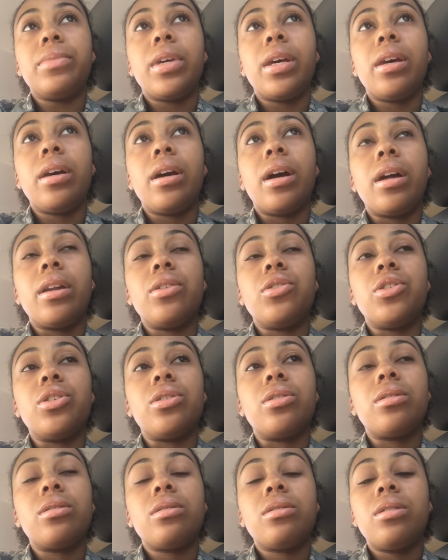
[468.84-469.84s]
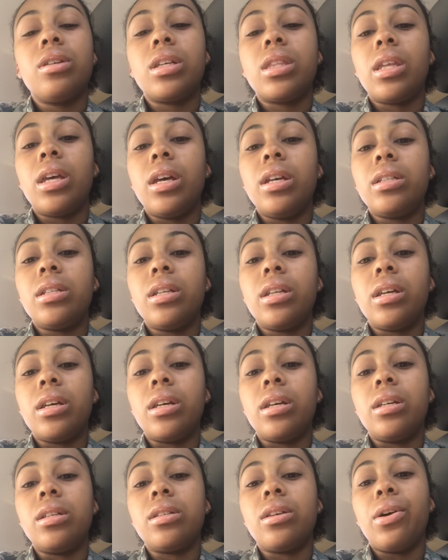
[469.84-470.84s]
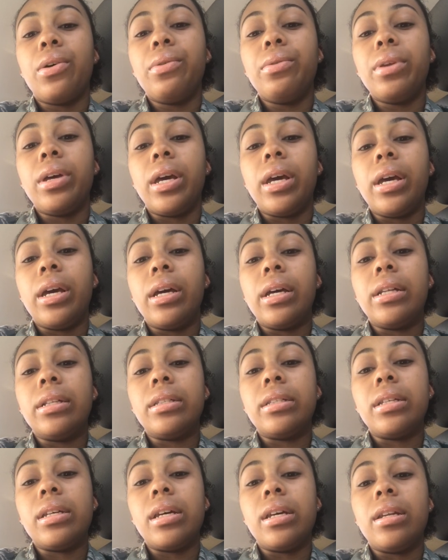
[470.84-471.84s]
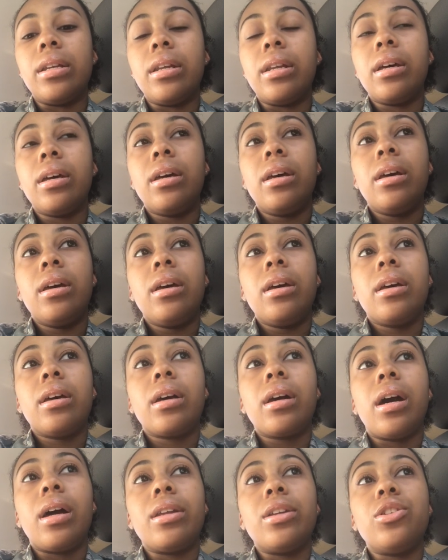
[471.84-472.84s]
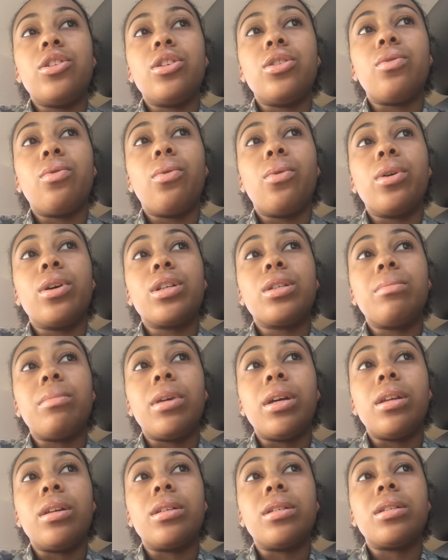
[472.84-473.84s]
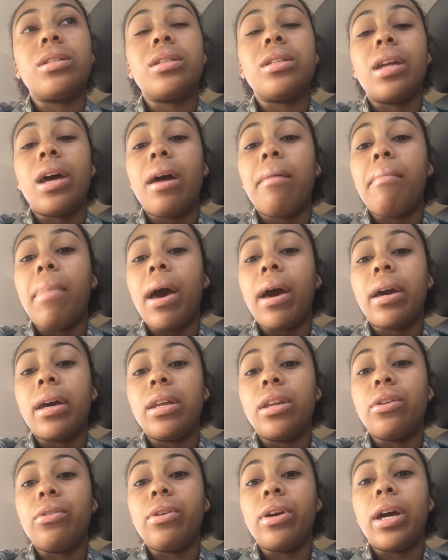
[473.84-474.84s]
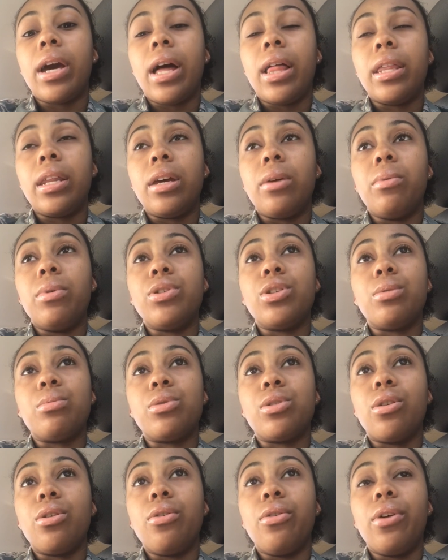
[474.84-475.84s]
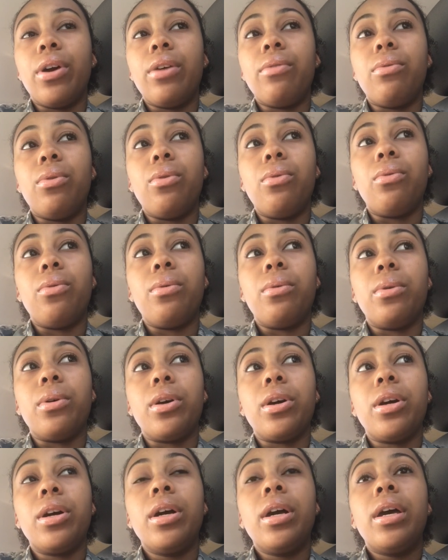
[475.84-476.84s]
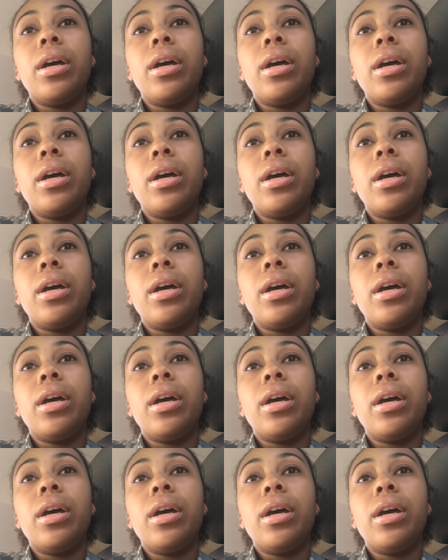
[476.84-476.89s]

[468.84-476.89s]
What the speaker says: He kind of just took things into his own hands and kind of just forced me to snap back into reality, which I'm so grateful for.